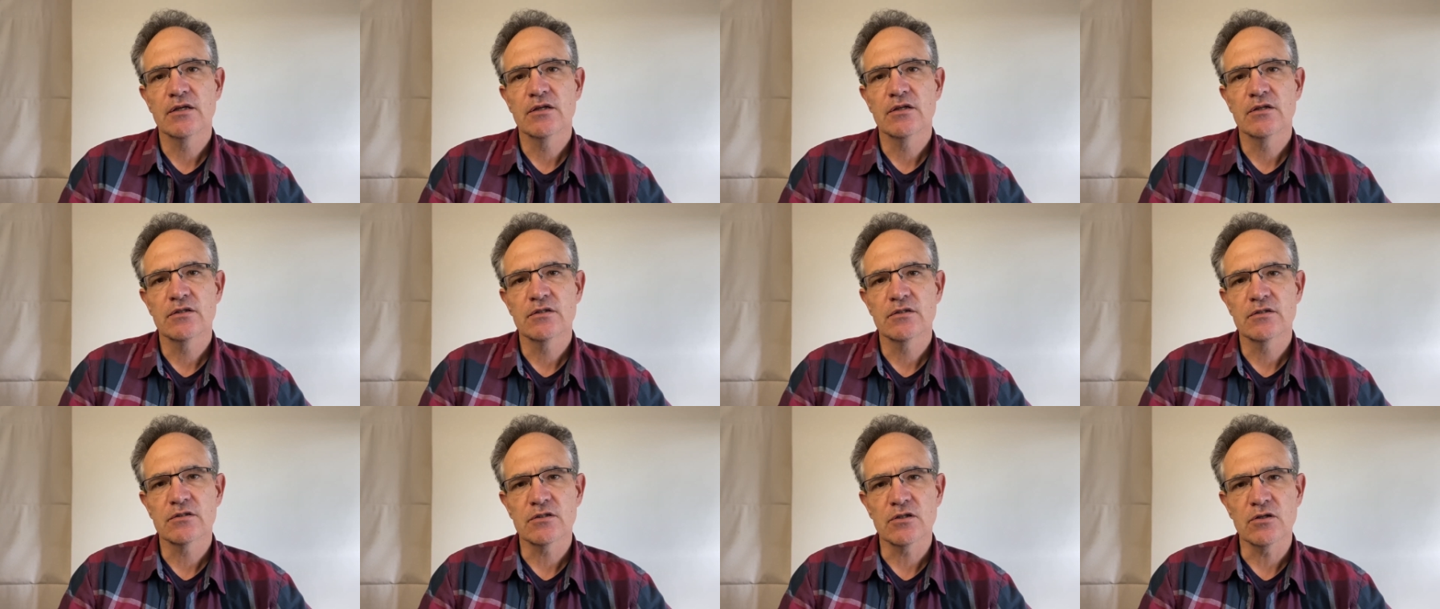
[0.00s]

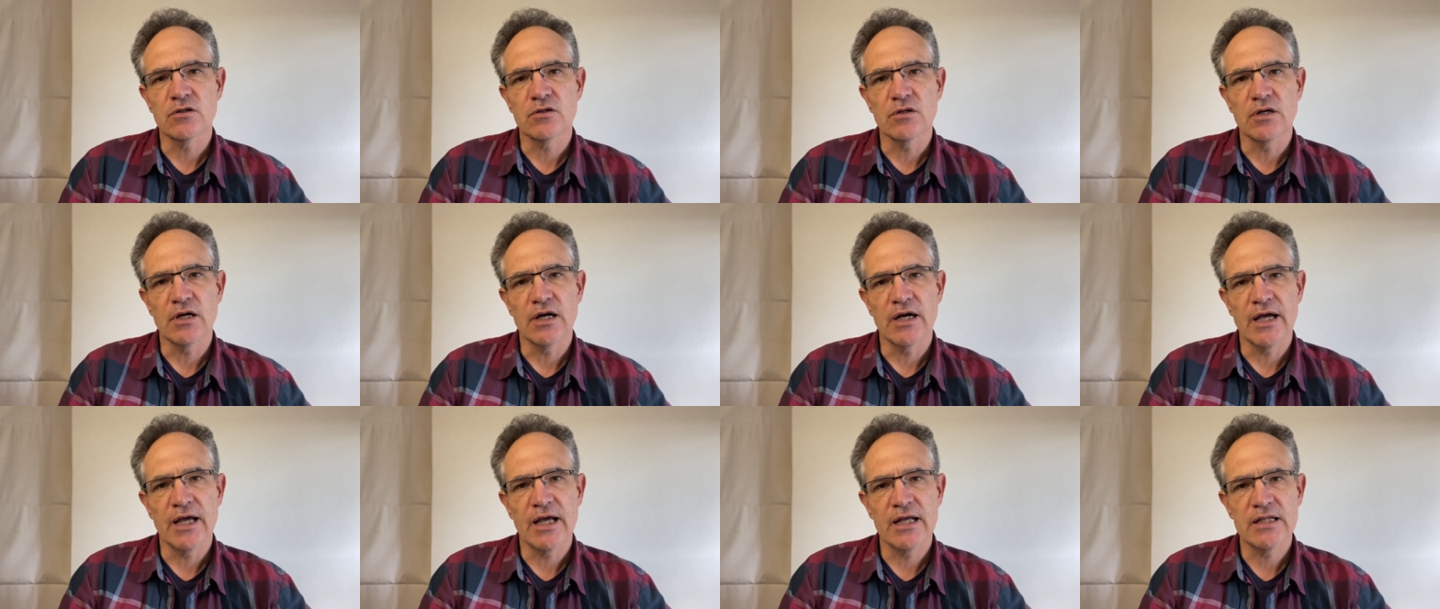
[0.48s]
So I
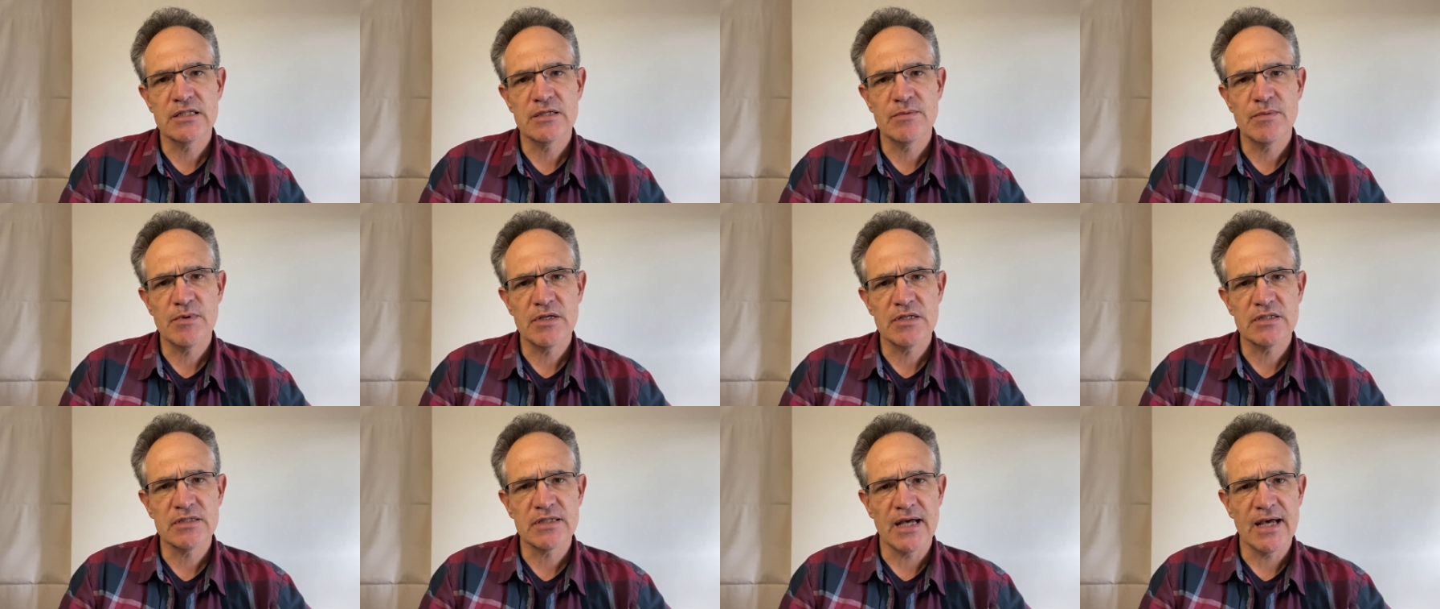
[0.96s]
had some
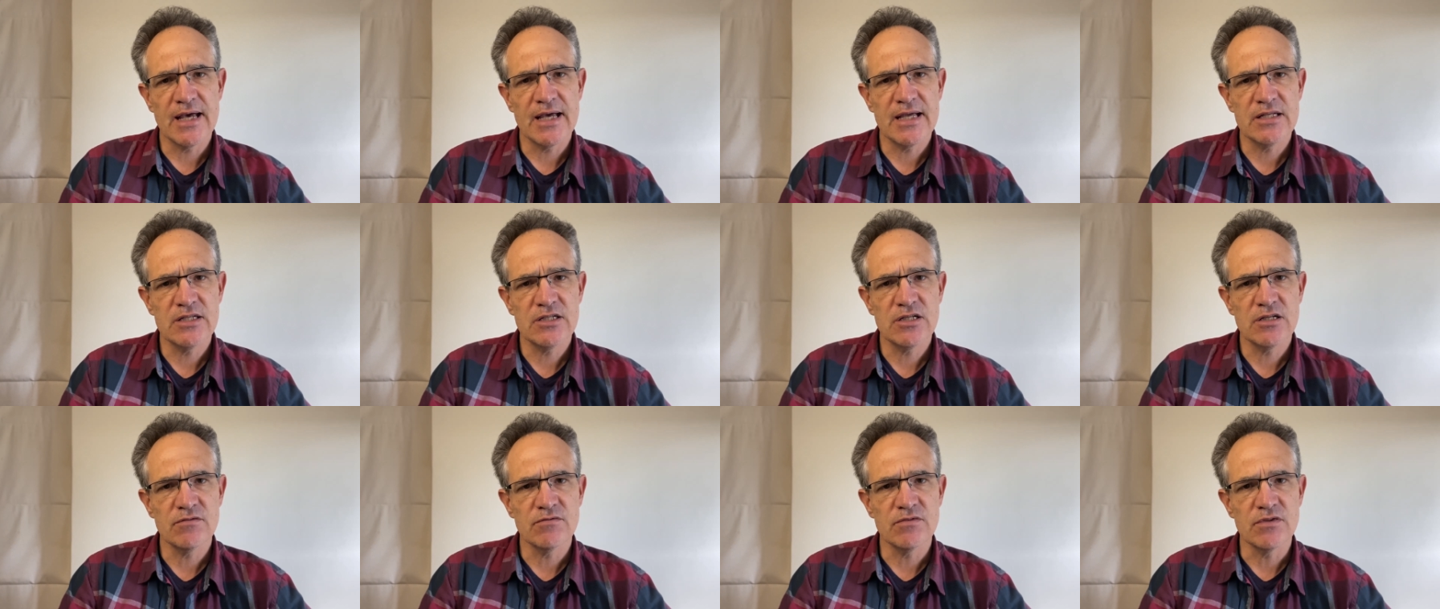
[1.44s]
anxiety
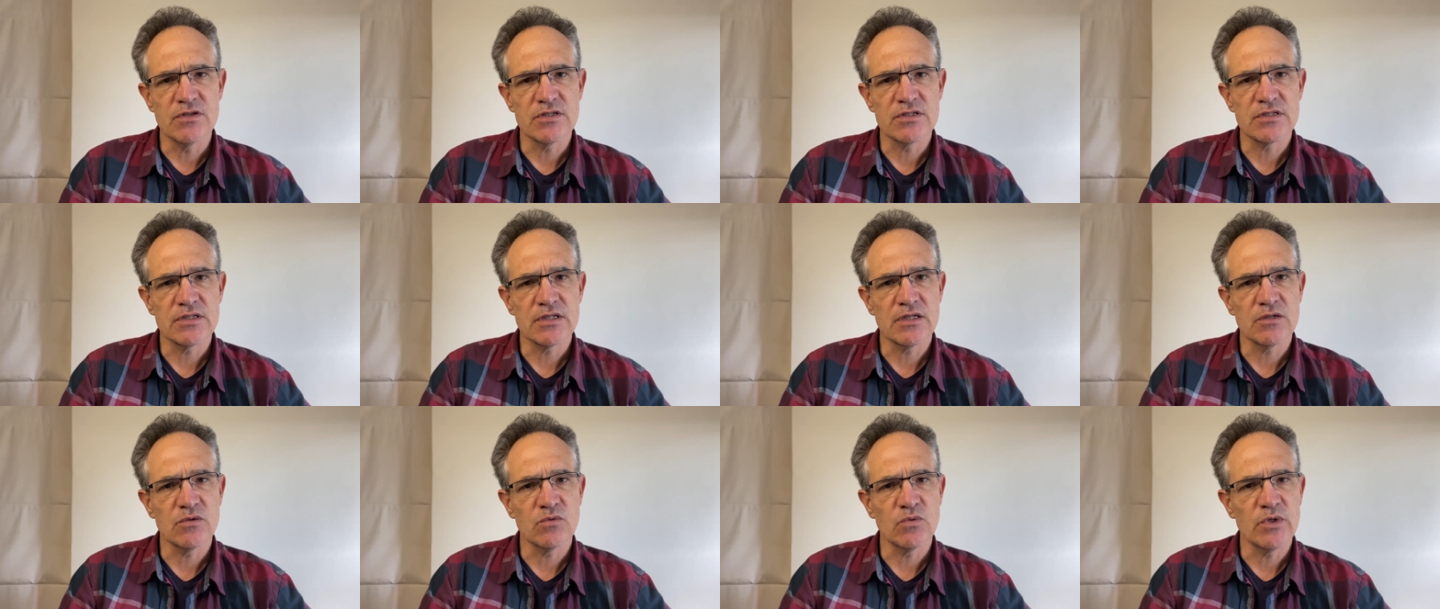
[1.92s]
of this,
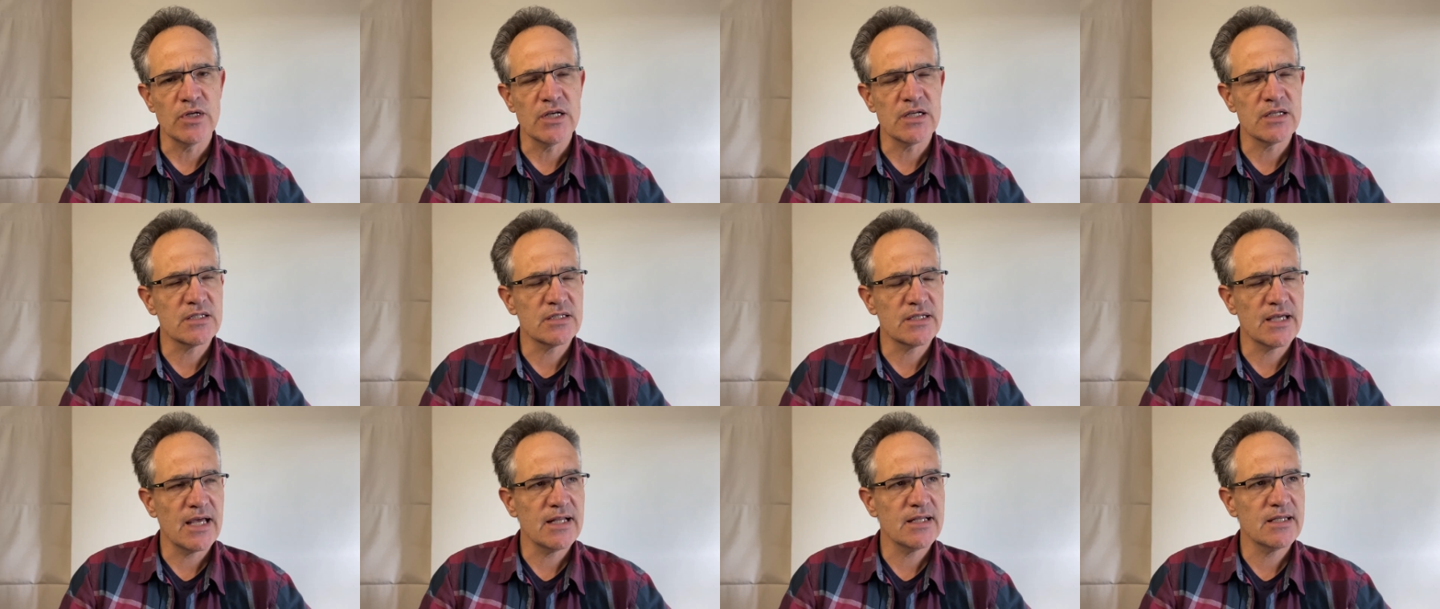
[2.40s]
and when I
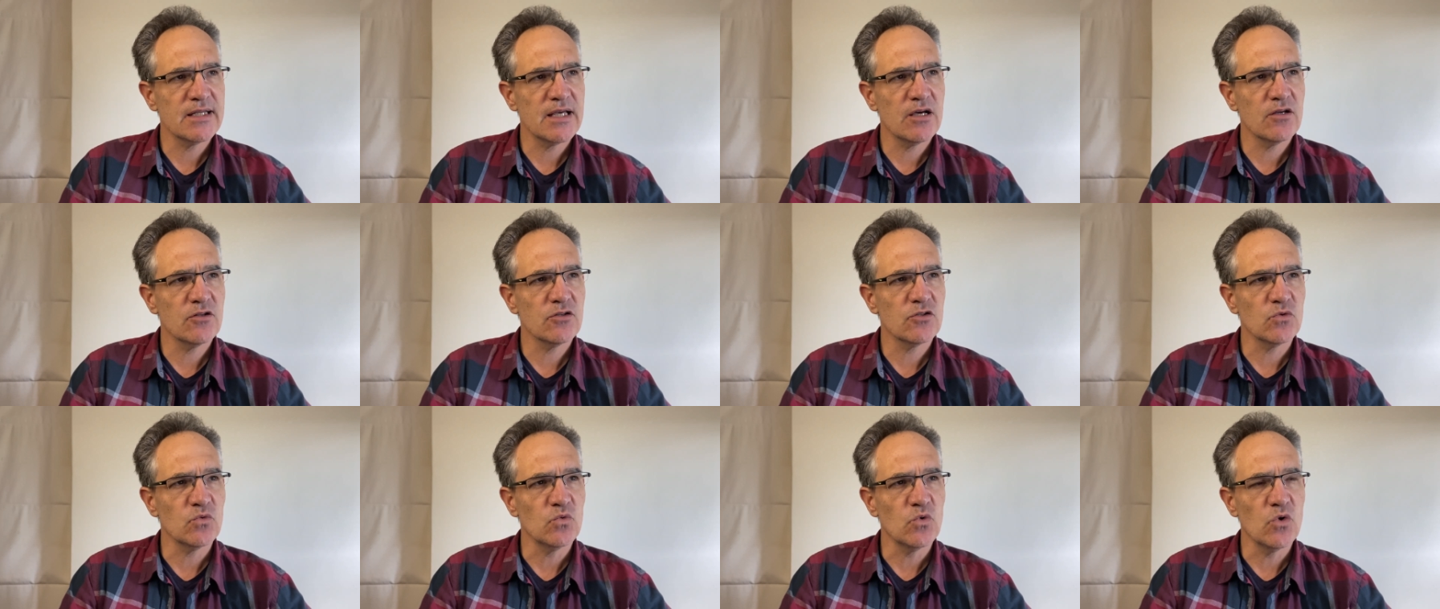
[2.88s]
sat down to
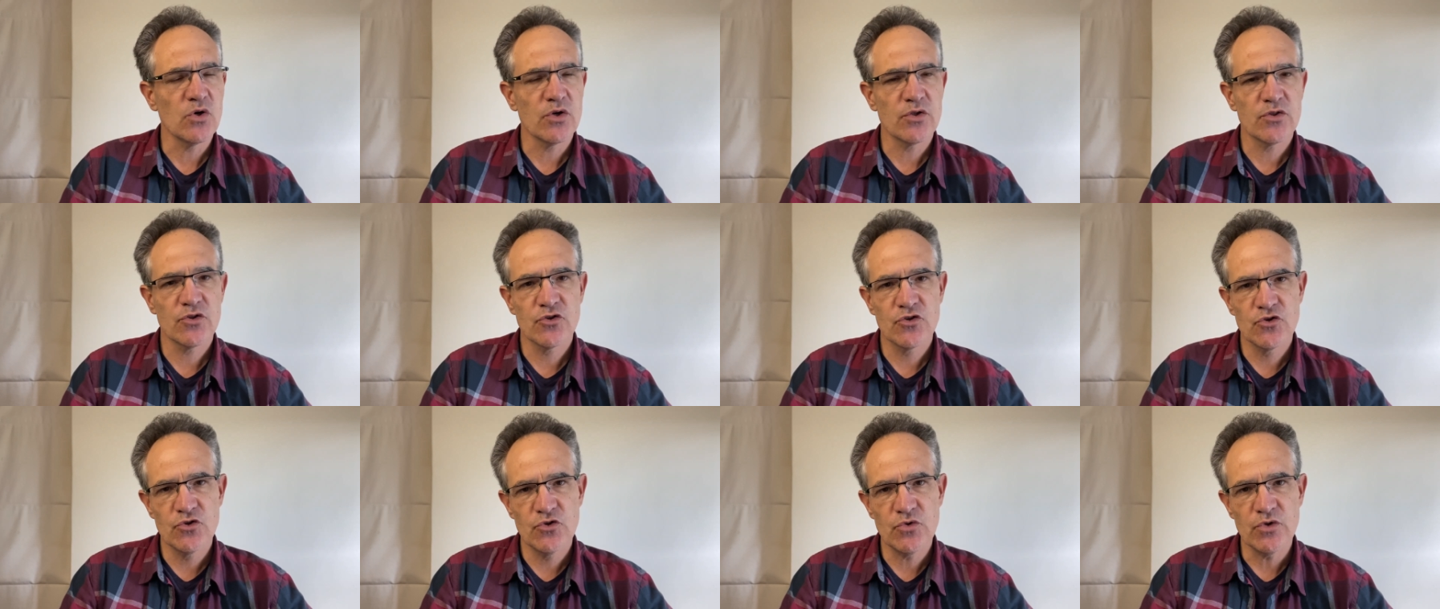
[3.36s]
work
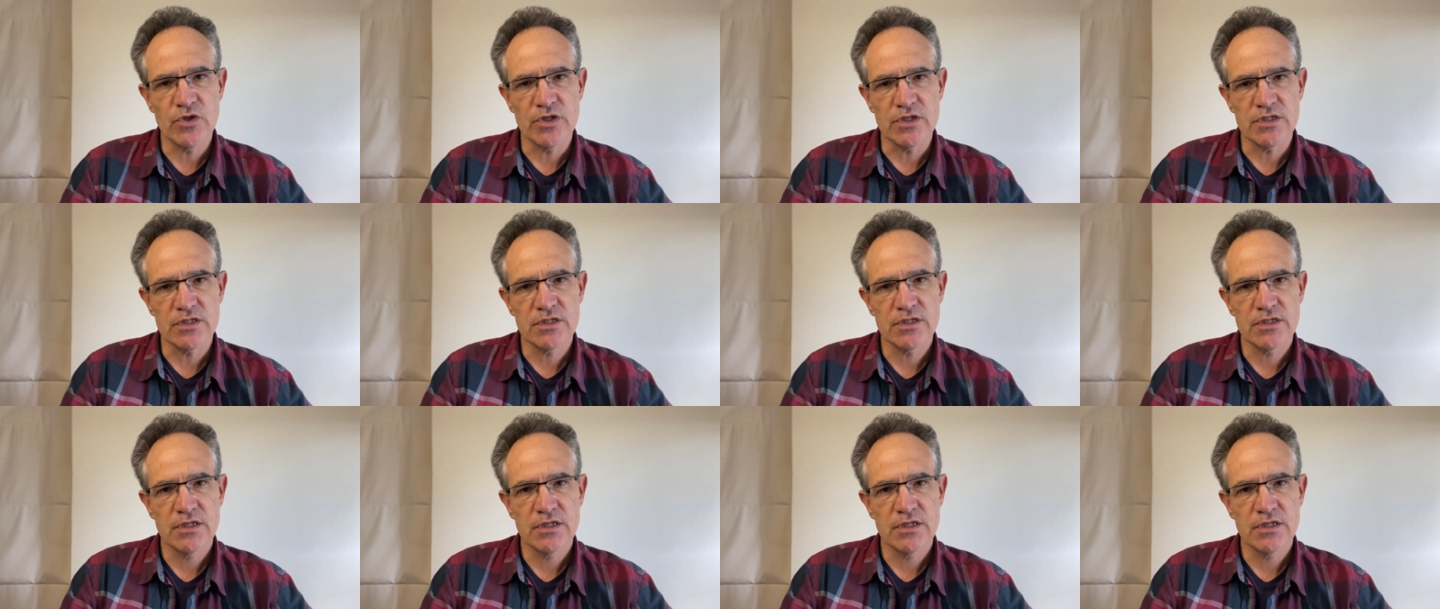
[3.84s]
through it,